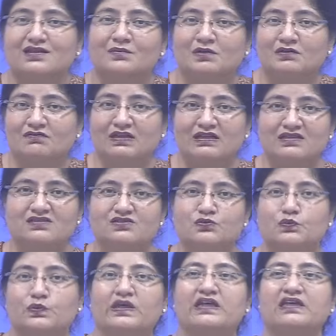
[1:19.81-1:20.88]
I mean, various
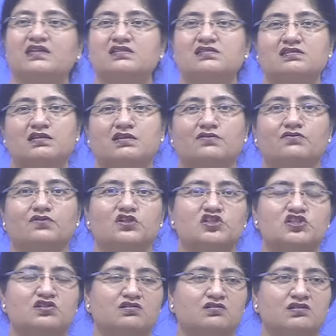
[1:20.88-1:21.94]
ways in which
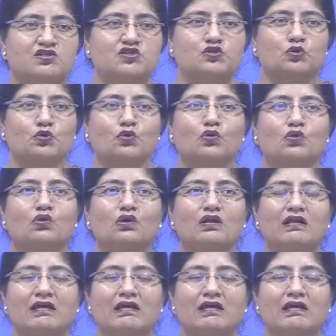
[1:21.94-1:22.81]
this whole